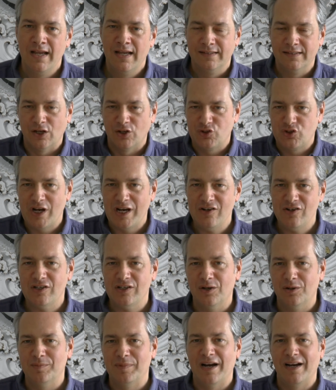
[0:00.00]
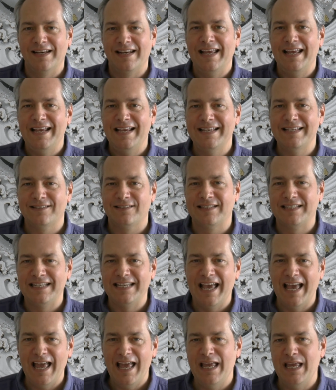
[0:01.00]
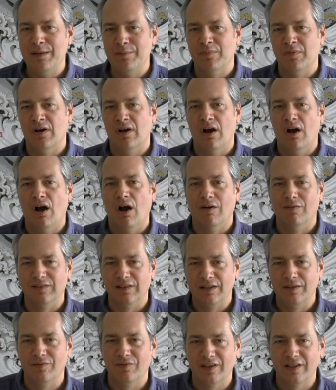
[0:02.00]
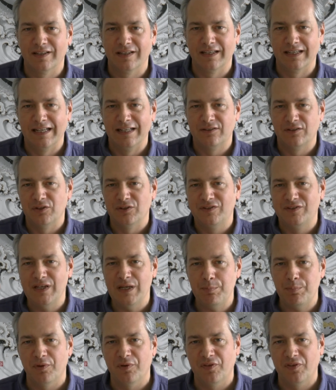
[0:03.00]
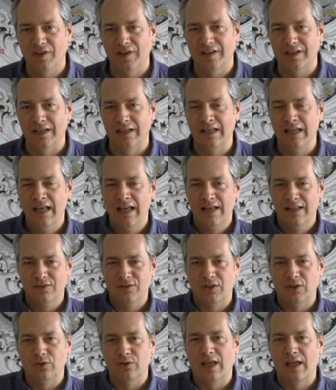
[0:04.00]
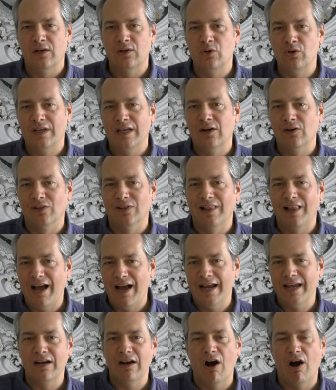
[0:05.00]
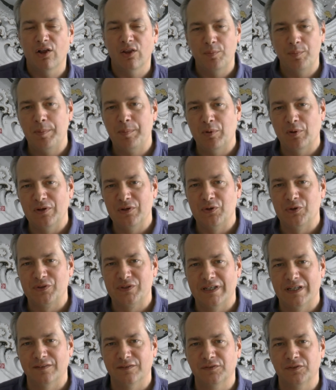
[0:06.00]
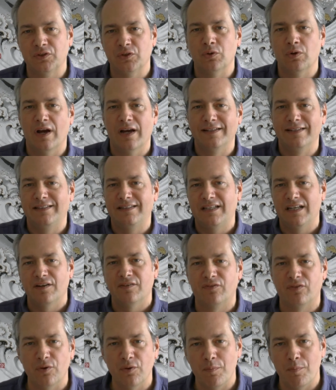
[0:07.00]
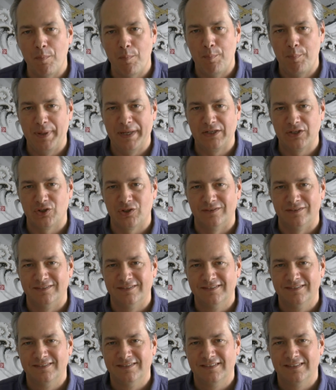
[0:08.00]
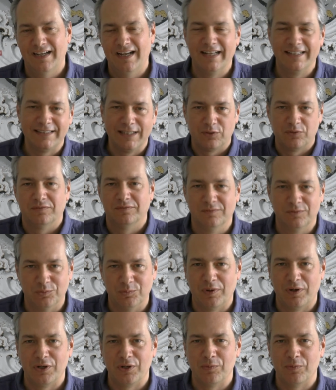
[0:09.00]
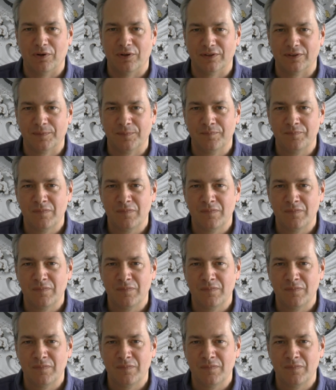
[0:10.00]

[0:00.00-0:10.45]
Now, changing your mind is the aim of Lean thinking. It's a deeper thinking so that you can align other people and yourself to a different picture and get where you want.